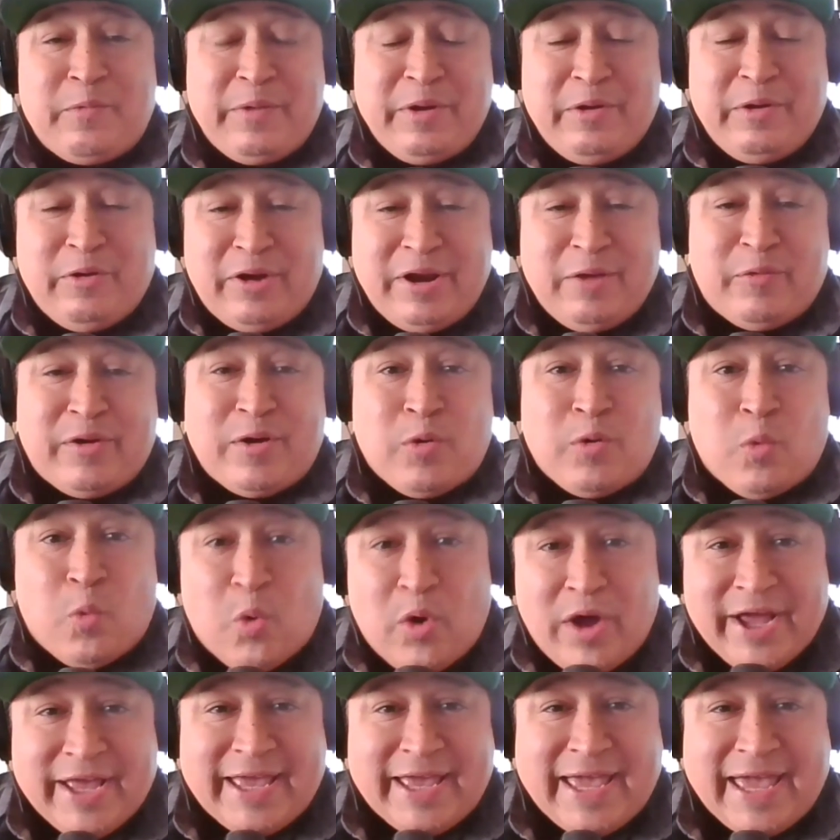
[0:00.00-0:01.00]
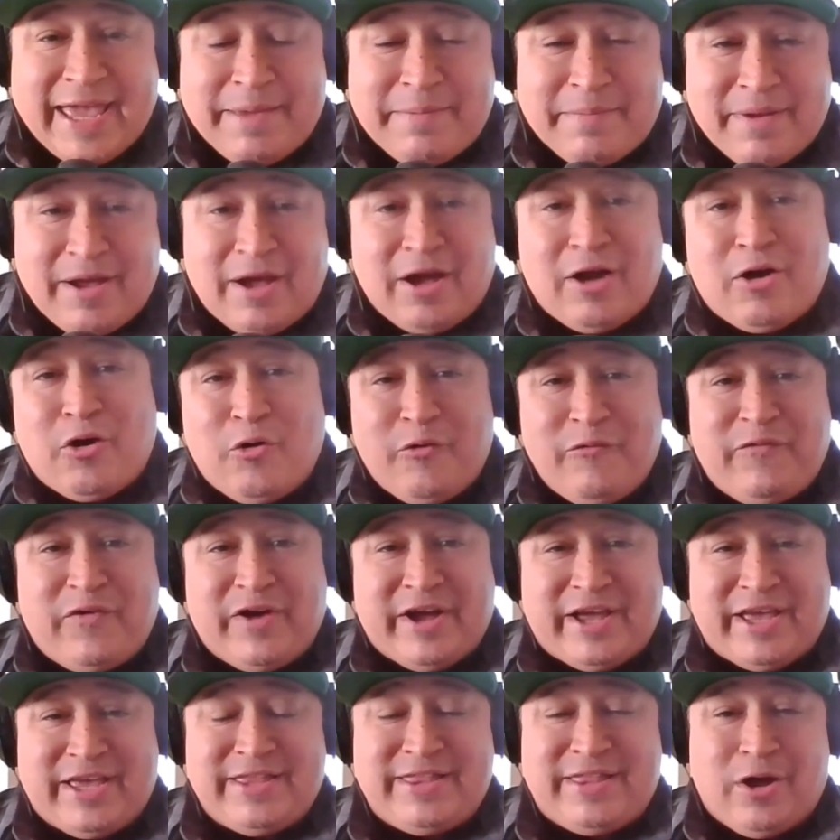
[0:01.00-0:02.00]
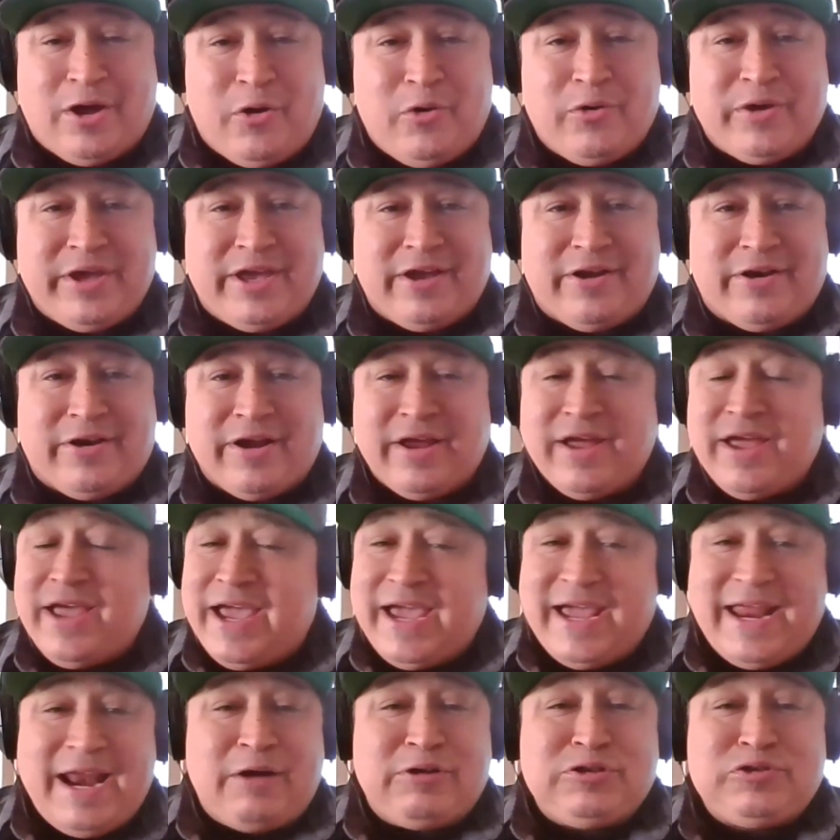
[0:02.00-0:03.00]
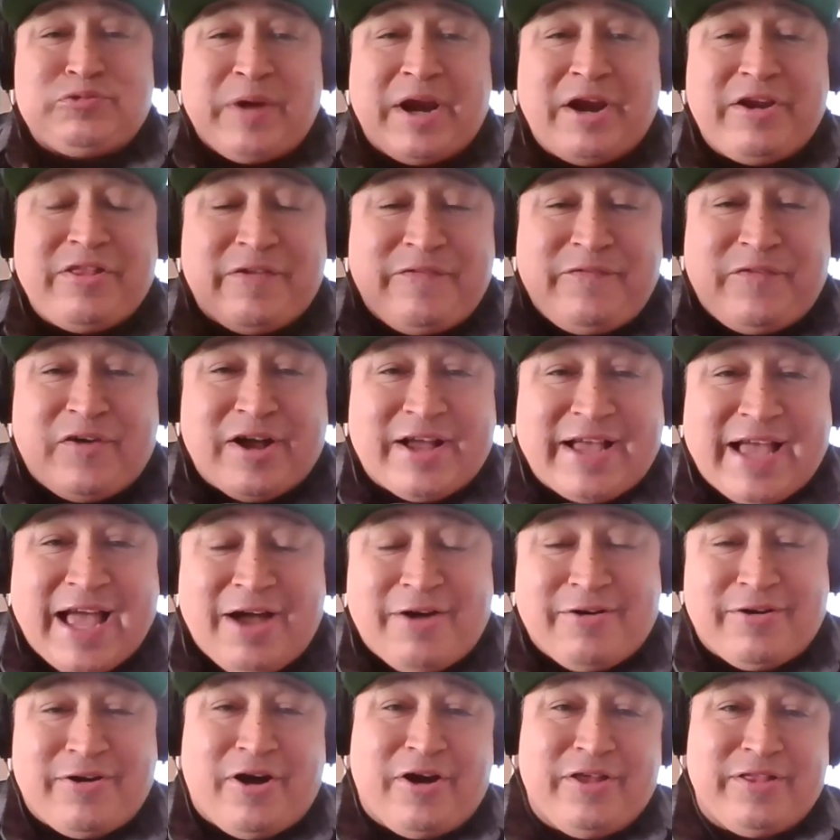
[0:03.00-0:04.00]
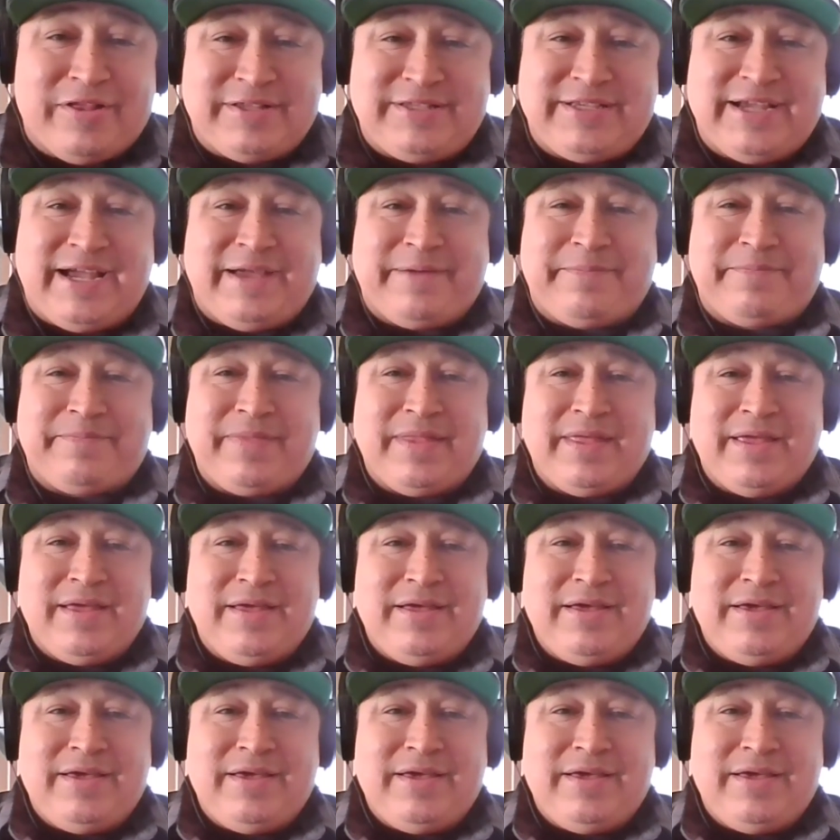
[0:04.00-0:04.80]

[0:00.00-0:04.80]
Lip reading: we only won 1 game the whole year, and I was ready to the fuck out all the time.